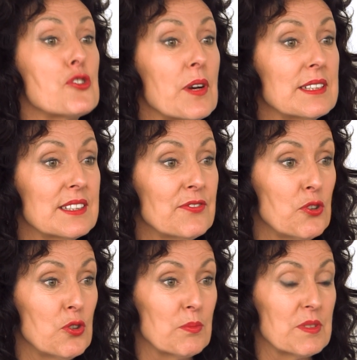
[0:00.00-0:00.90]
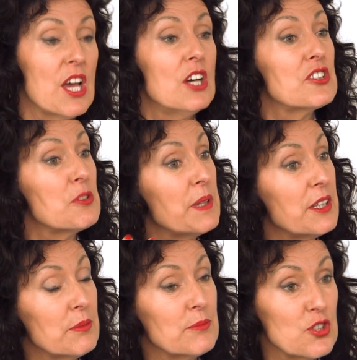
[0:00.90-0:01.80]
they're transformed
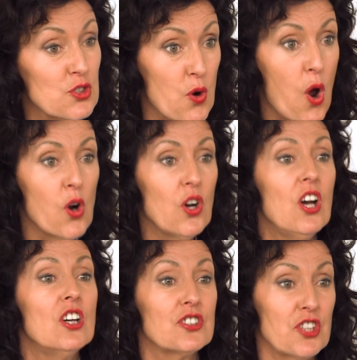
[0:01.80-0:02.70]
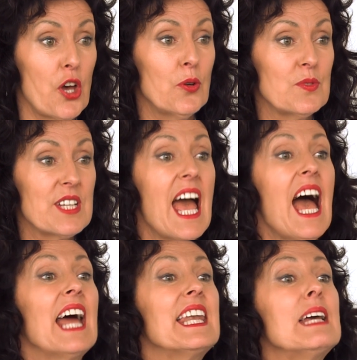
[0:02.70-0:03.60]
to become strong, toned
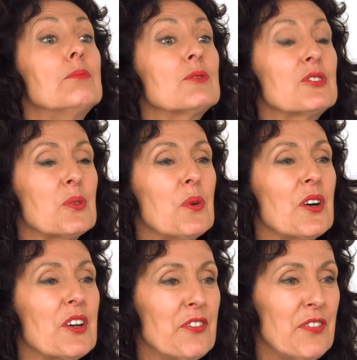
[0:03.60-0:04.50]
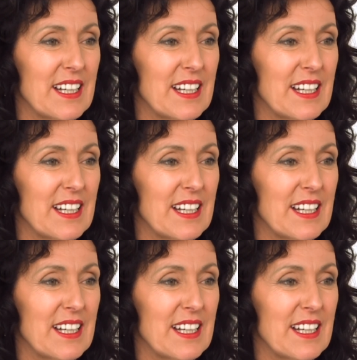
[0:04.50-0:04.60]
and able to work